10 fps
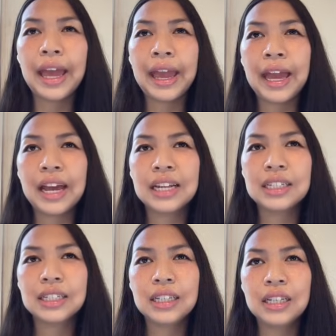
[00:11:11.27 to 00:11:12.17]

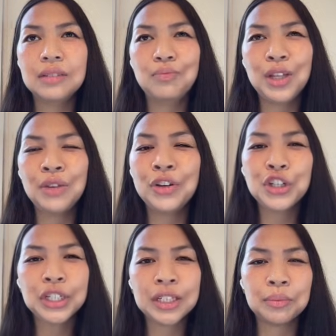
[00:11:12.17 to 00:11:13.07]
and even
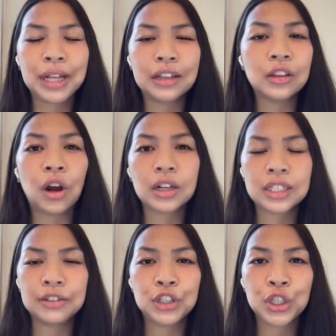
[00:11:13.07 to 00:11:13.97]
just some like long
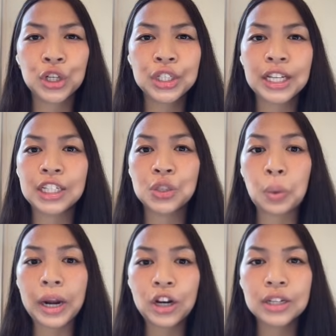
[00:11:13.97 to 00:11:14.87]
sleeve shirts and
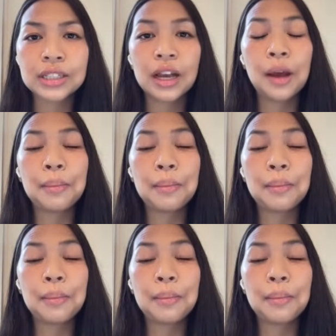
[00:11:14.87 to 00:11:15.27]
sweaters,